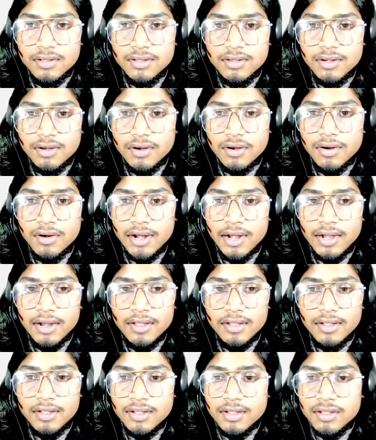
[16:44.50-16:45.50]
Alright,
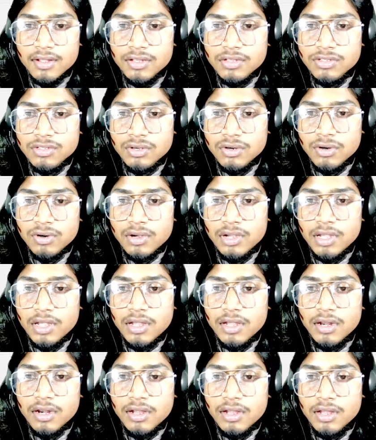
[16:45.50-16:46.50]
so
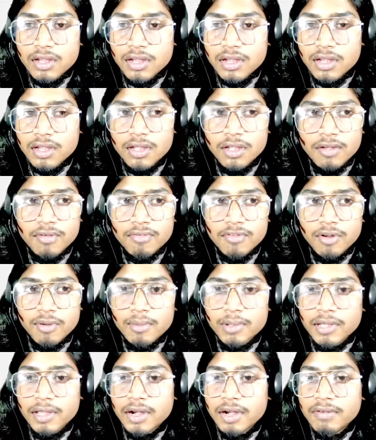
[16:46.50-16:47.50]
here,
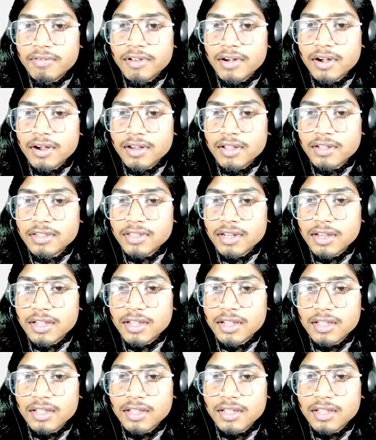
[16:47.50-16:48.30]
from here it will return 3.